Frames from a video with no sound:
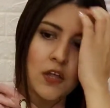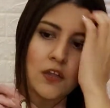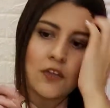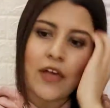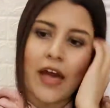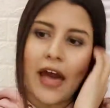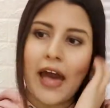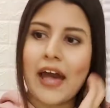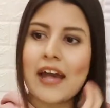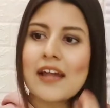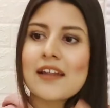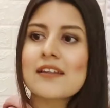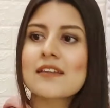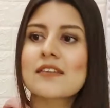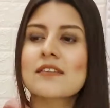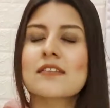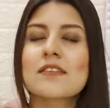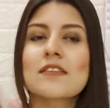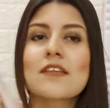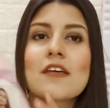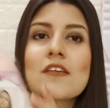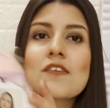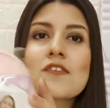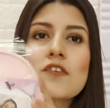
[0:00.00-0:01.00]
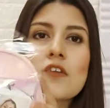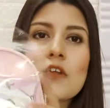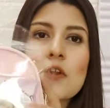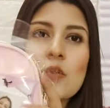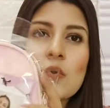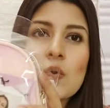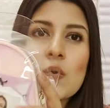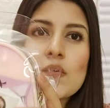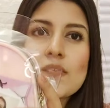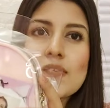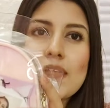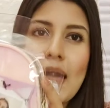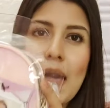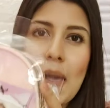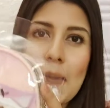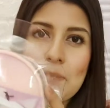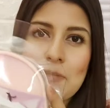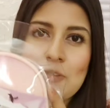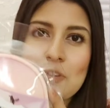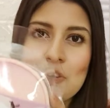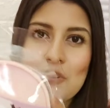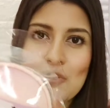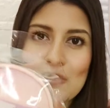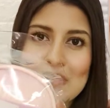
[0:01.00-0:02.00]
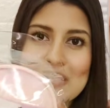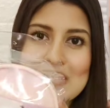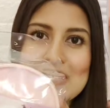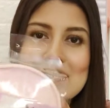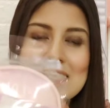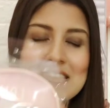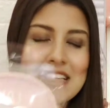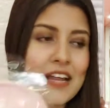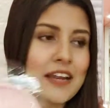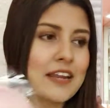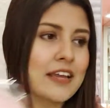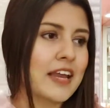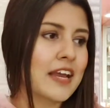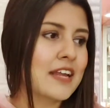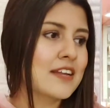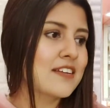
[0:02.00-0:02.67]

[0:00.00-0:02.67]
and this looks absolutely stunning.